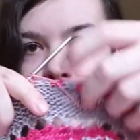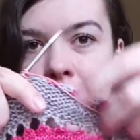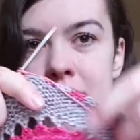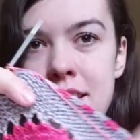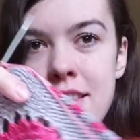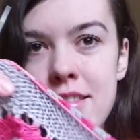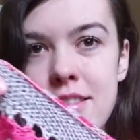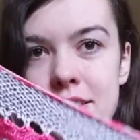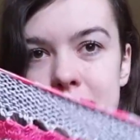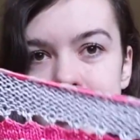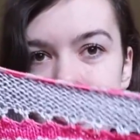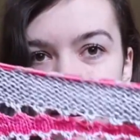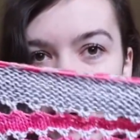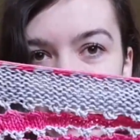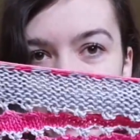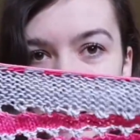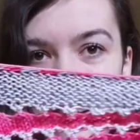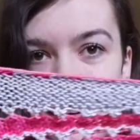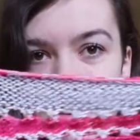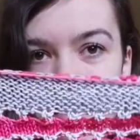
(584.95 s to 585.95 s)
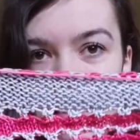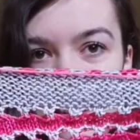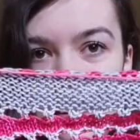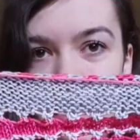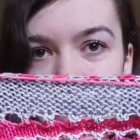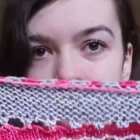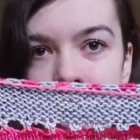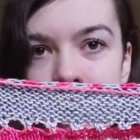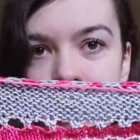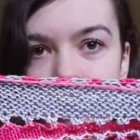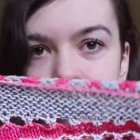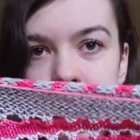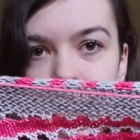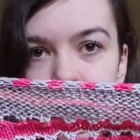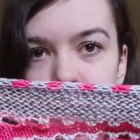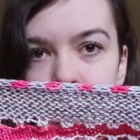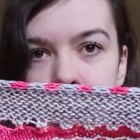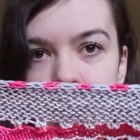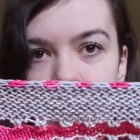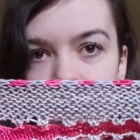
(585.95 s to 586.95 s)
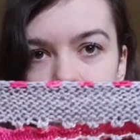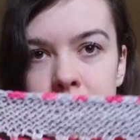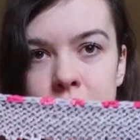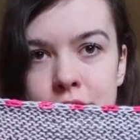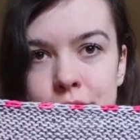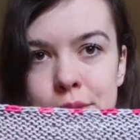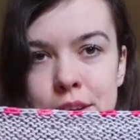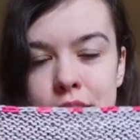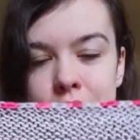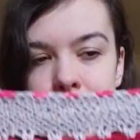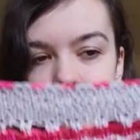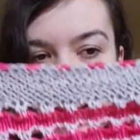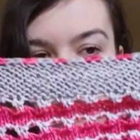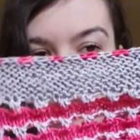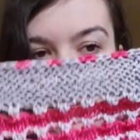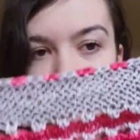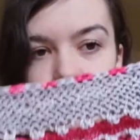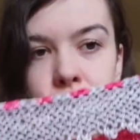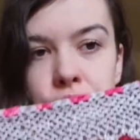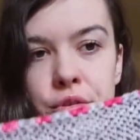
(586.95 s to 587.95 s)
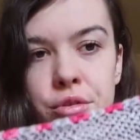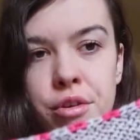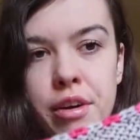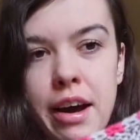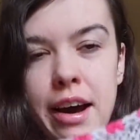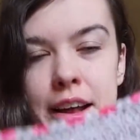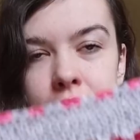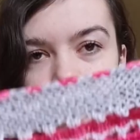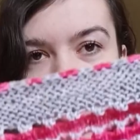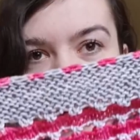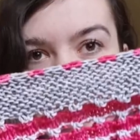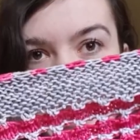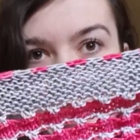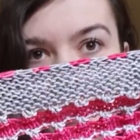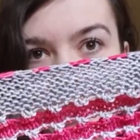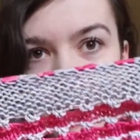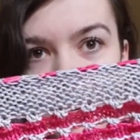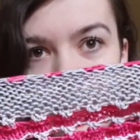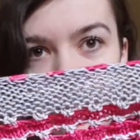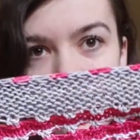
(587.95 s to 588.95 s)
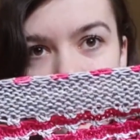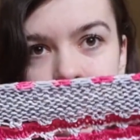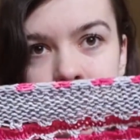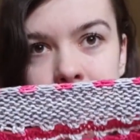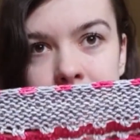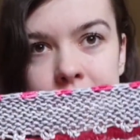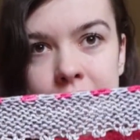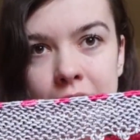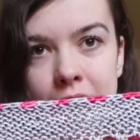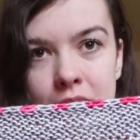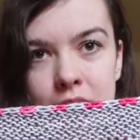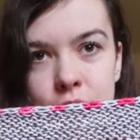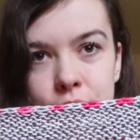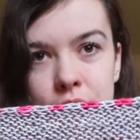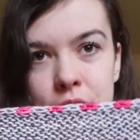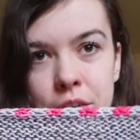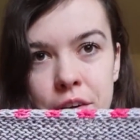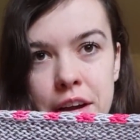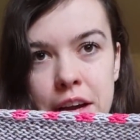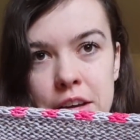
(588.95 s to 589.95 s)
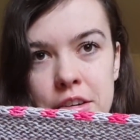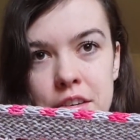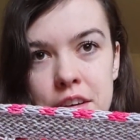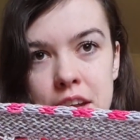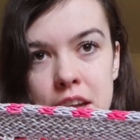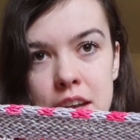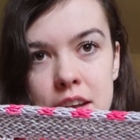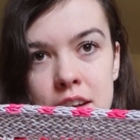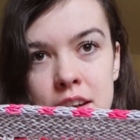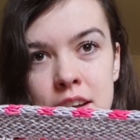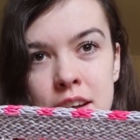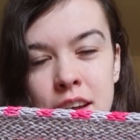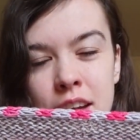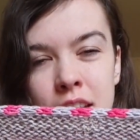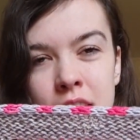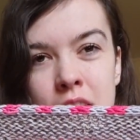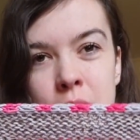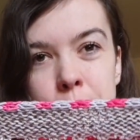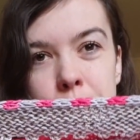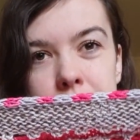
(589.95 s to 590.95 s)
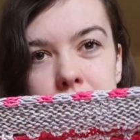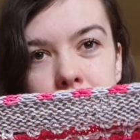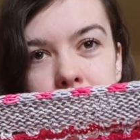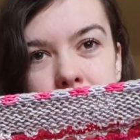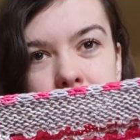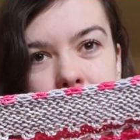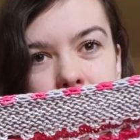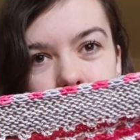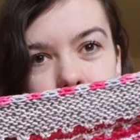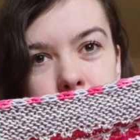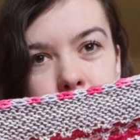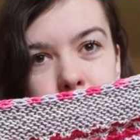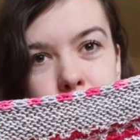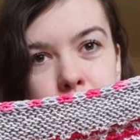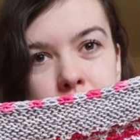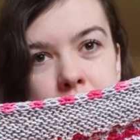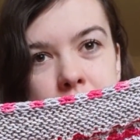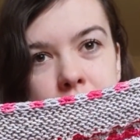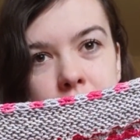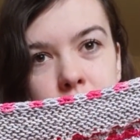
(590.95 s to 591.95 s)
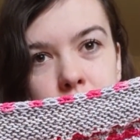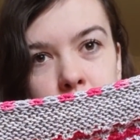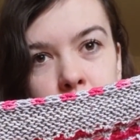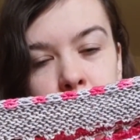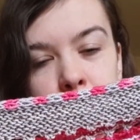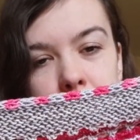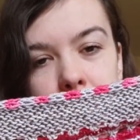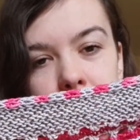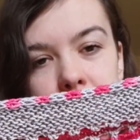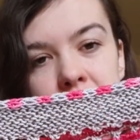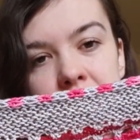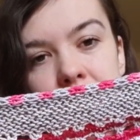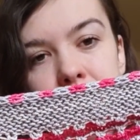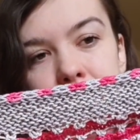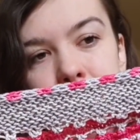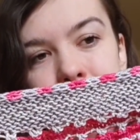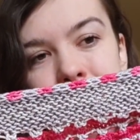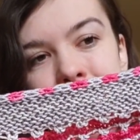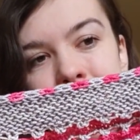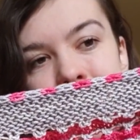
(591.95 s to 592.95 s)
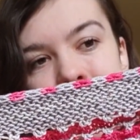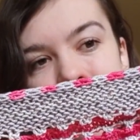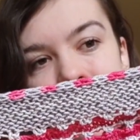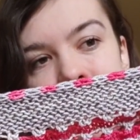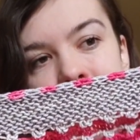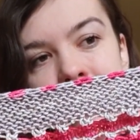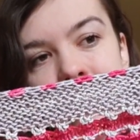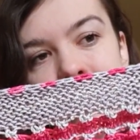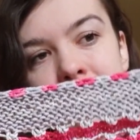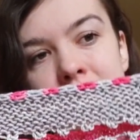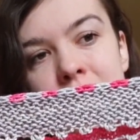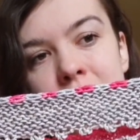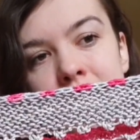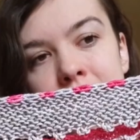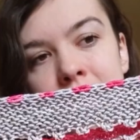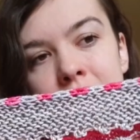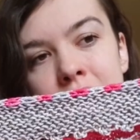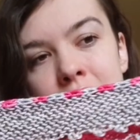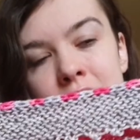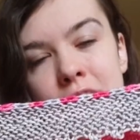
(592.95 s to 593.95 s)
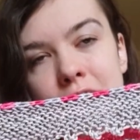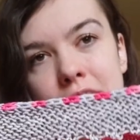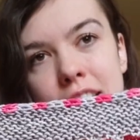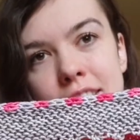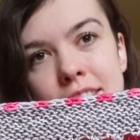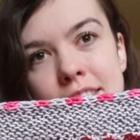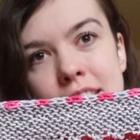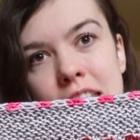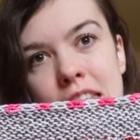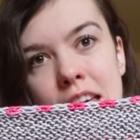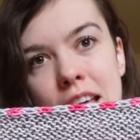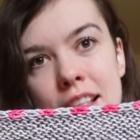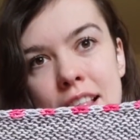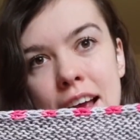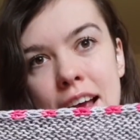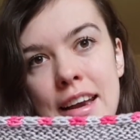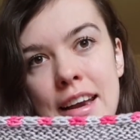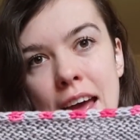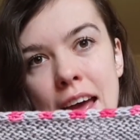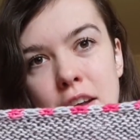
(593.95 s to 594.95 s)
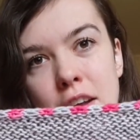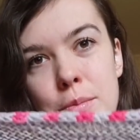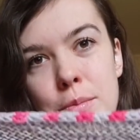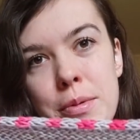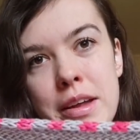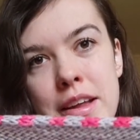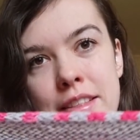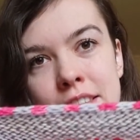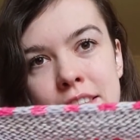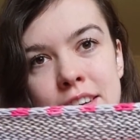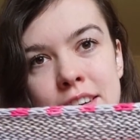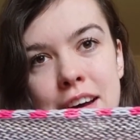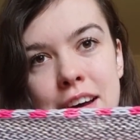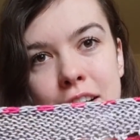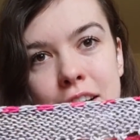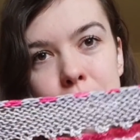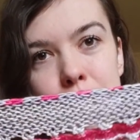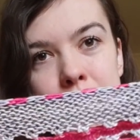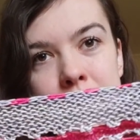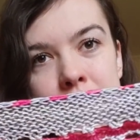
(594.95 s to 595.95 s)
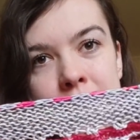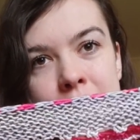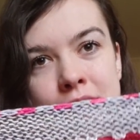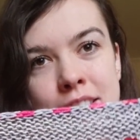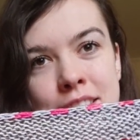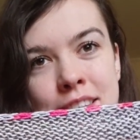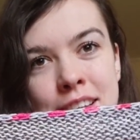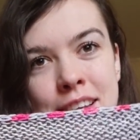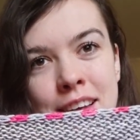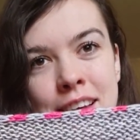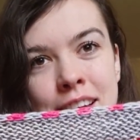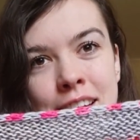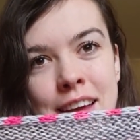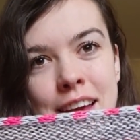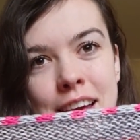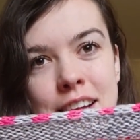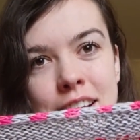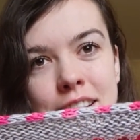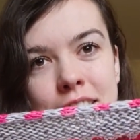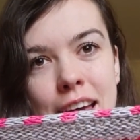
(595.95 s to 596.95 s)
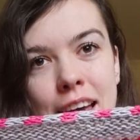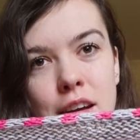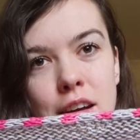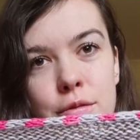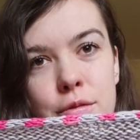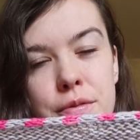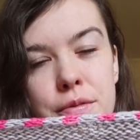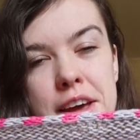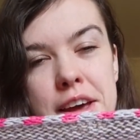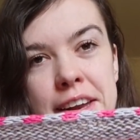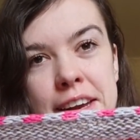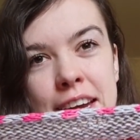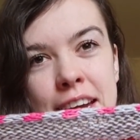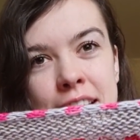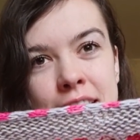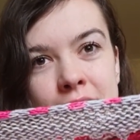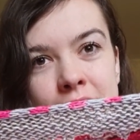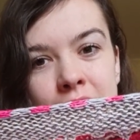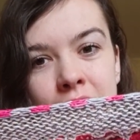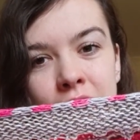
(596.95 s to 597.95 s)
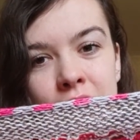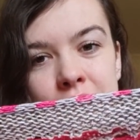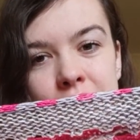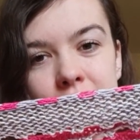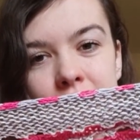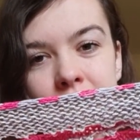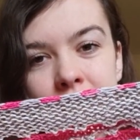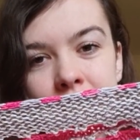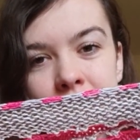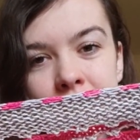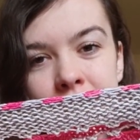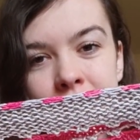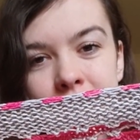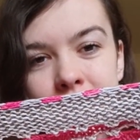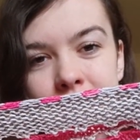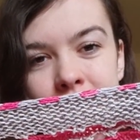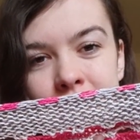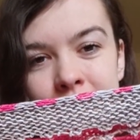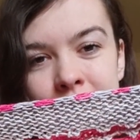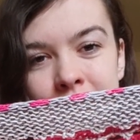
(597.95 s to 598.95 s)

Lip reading: just started the I-cord bind off, which is a 2-color I-cord, and it's kind of annoying to knit. But I think it looks really cool because of the variegation in the yarn. You can see there's like lighter bits and darker bits, and it's kind of fading in and out. And